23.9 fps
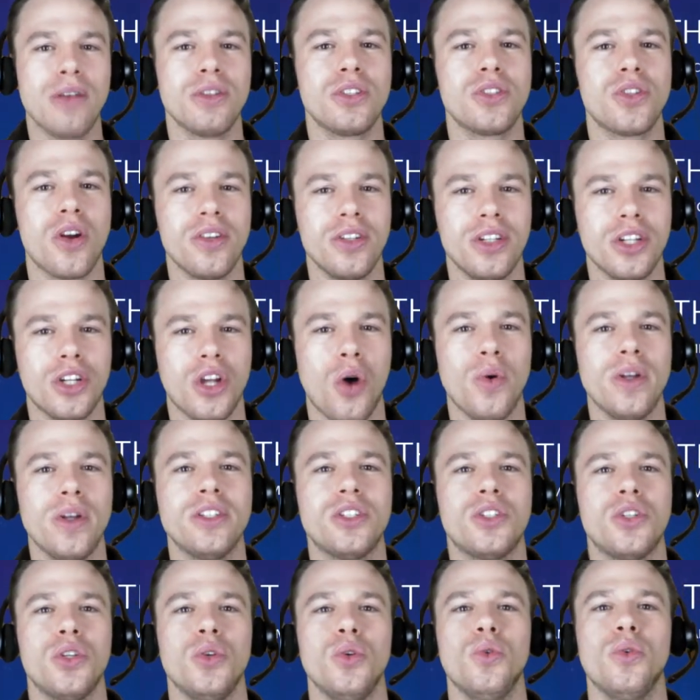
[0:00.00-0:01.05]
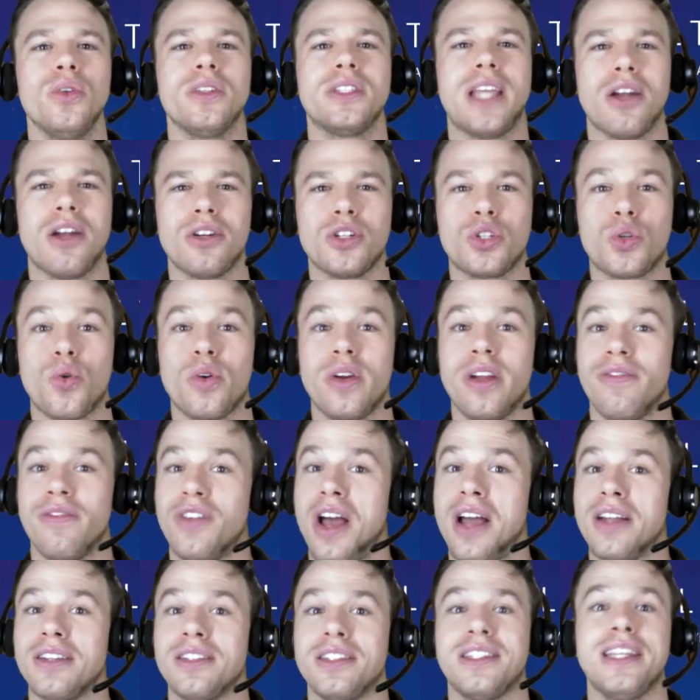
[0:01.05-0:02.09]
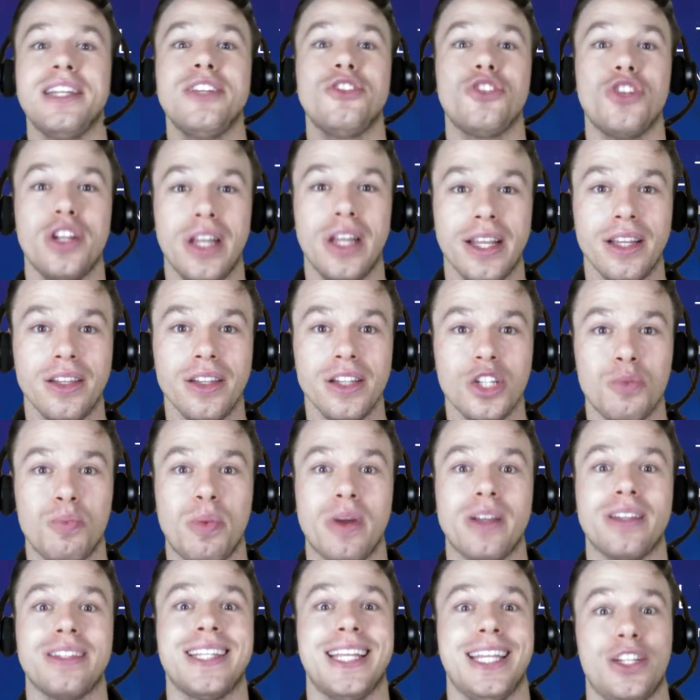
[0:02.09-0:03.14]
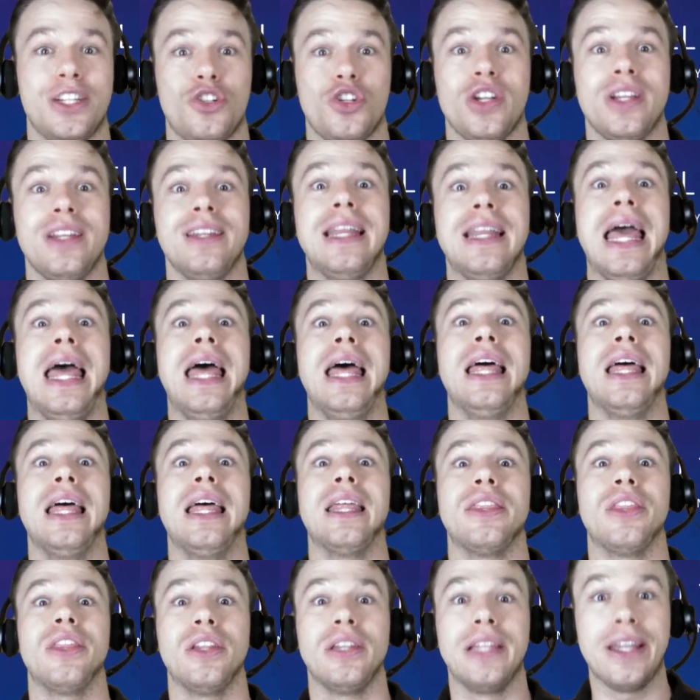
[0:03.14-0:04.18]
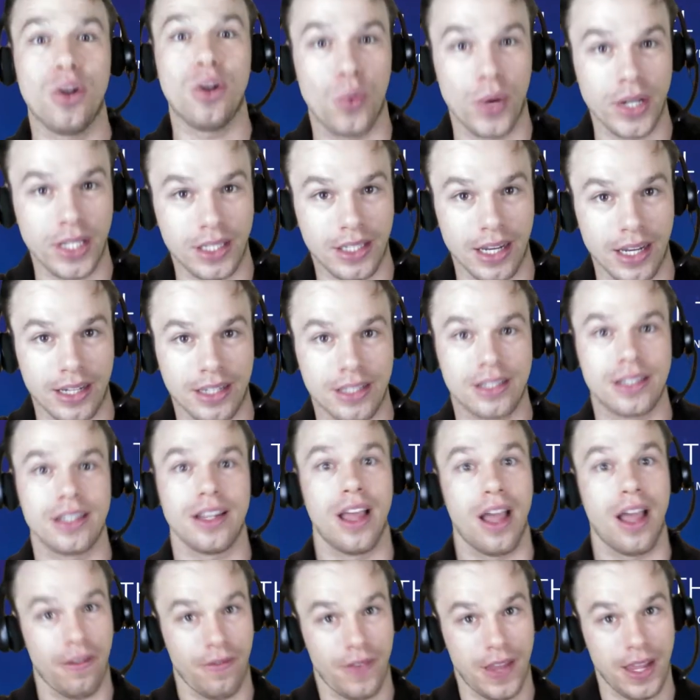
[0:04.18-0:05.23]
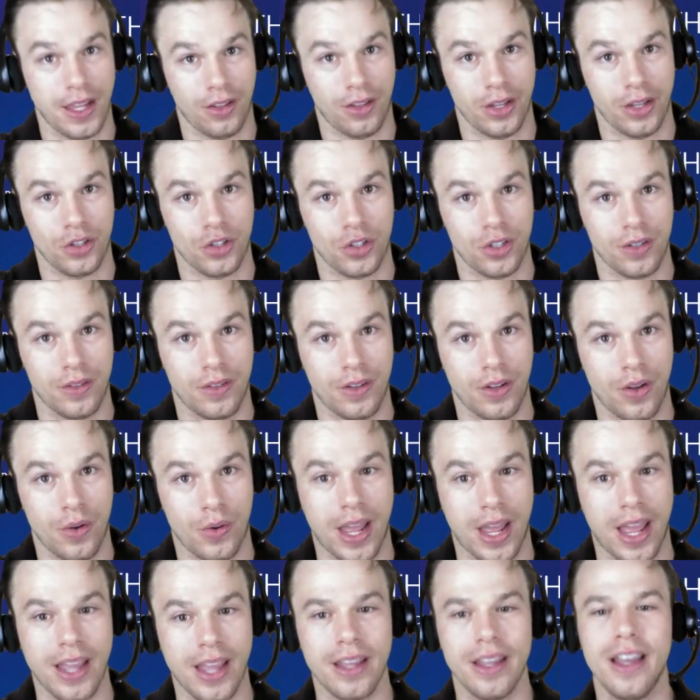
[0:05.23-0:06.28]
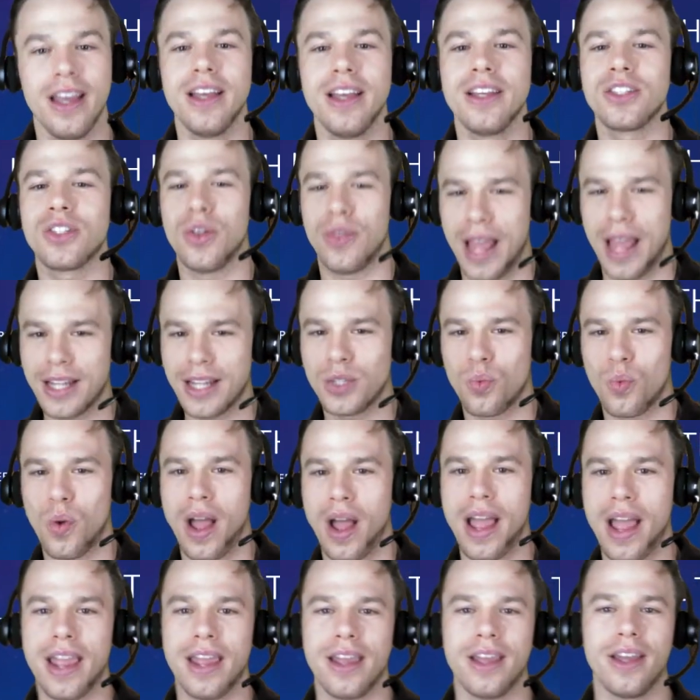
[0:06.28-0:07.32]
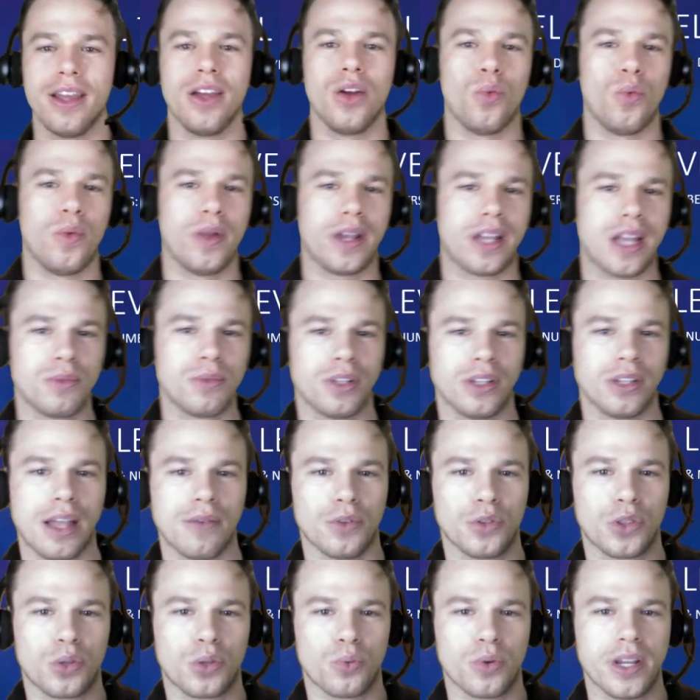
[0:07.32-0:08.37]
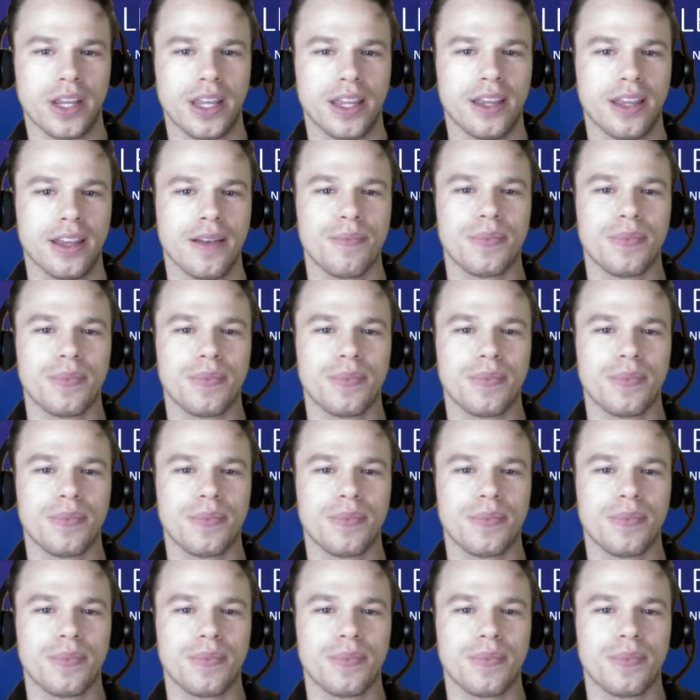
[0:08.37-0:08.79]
starting to go into territory of not teaching English, but teaching the linguistics of English, okay? So that's why when we come to level 3,